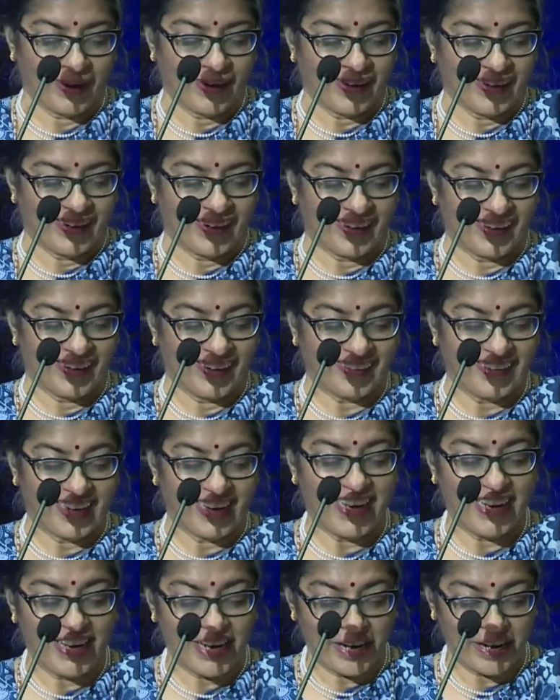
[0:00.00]
The
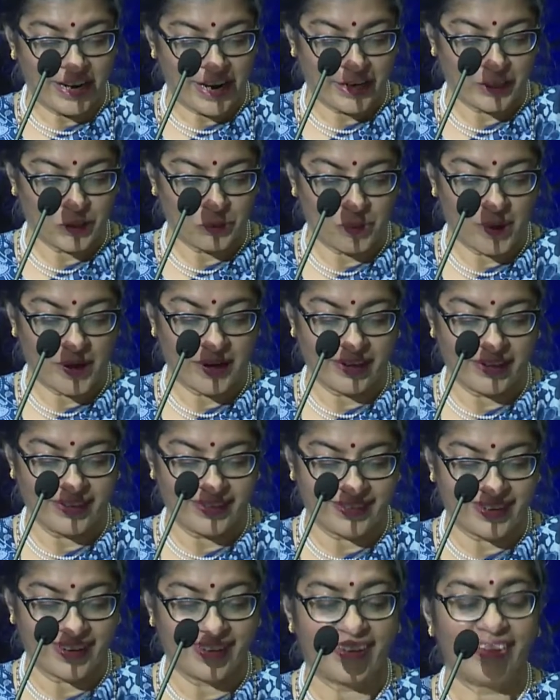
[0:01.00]
Indian
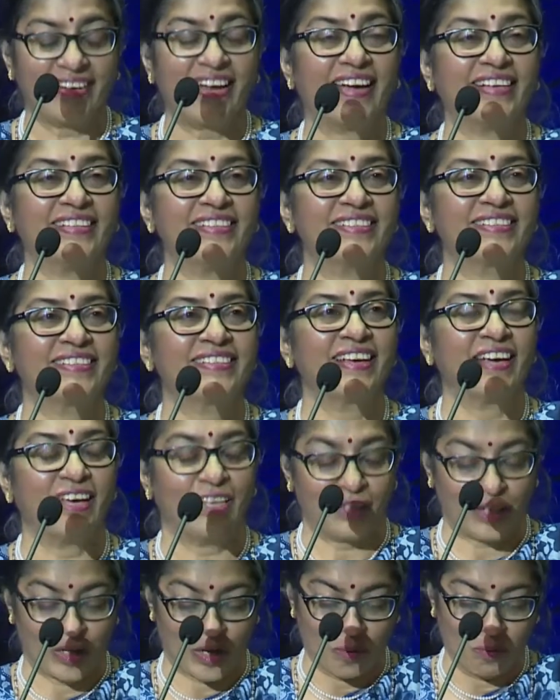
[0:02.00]
experience underlines
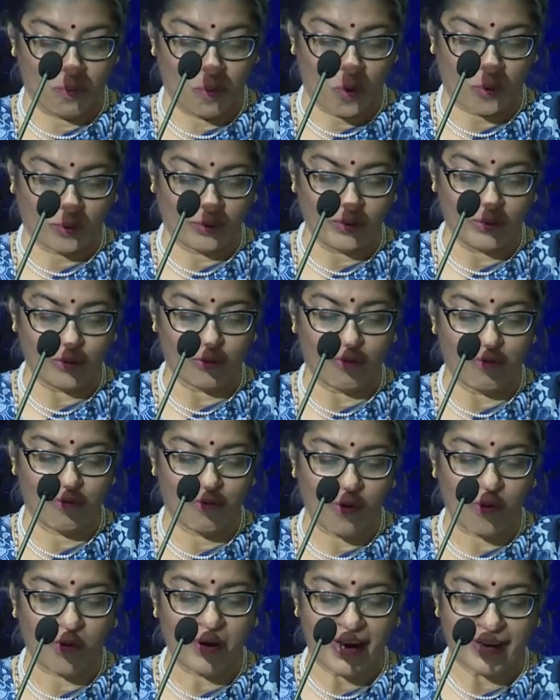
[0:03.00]
the importance of
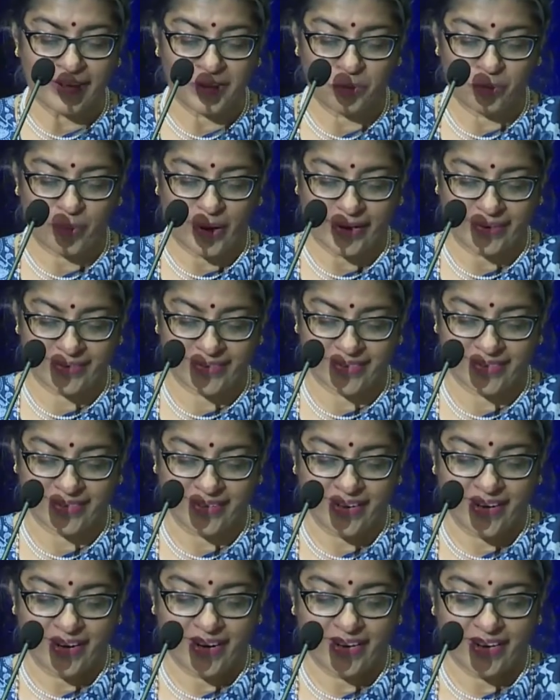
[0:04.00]
4 aspects
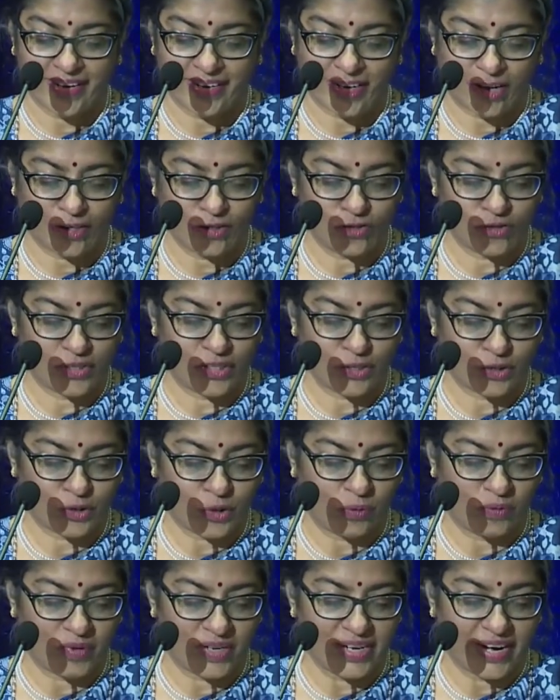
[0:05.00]
in a country's
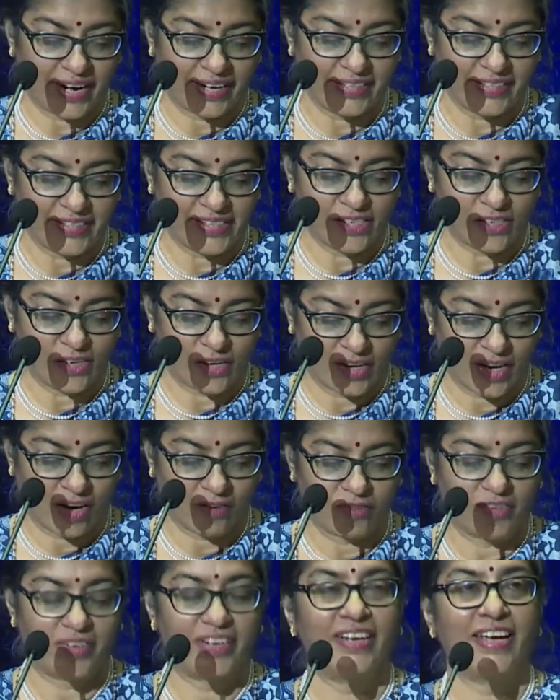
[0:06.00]
COVID-19
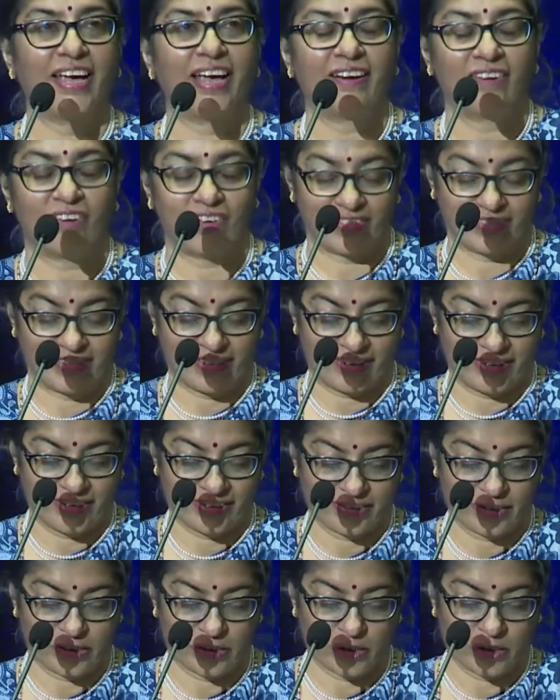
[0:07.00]
recovery and
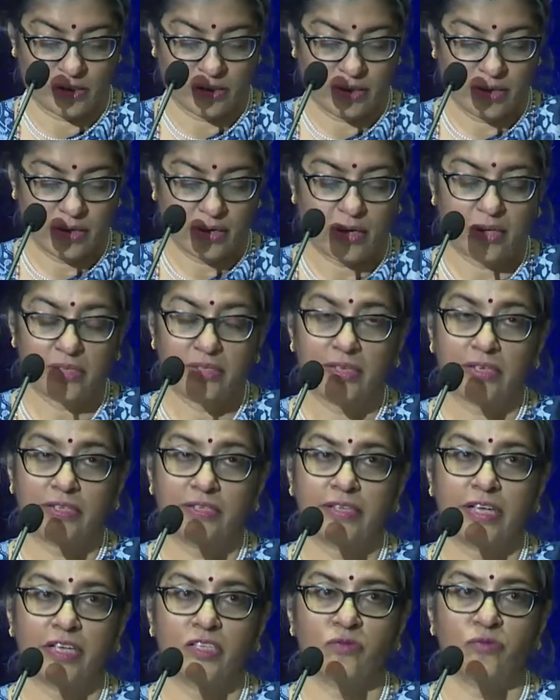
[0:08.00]
resilience: a
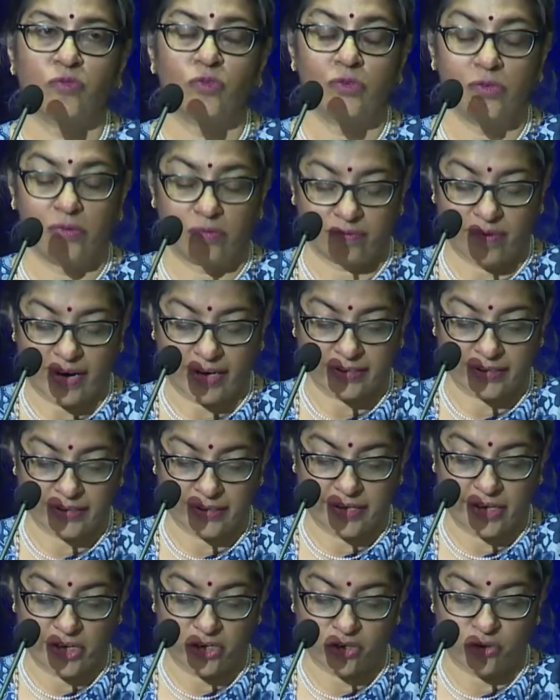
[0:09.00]
successful
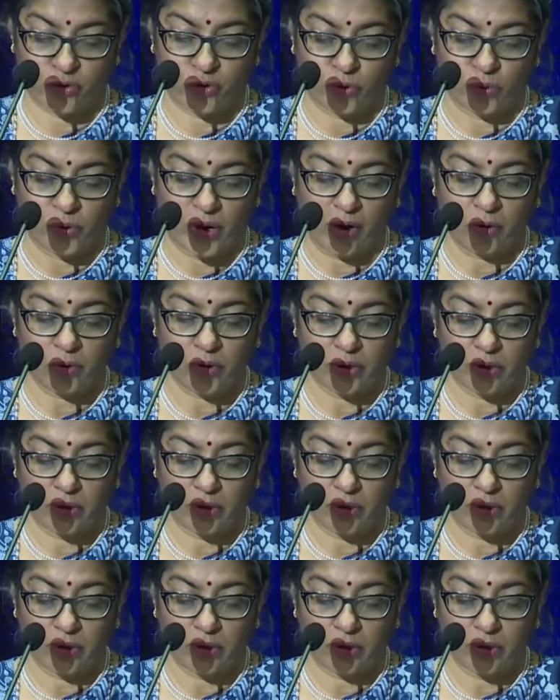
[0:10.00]
vaccination rollout,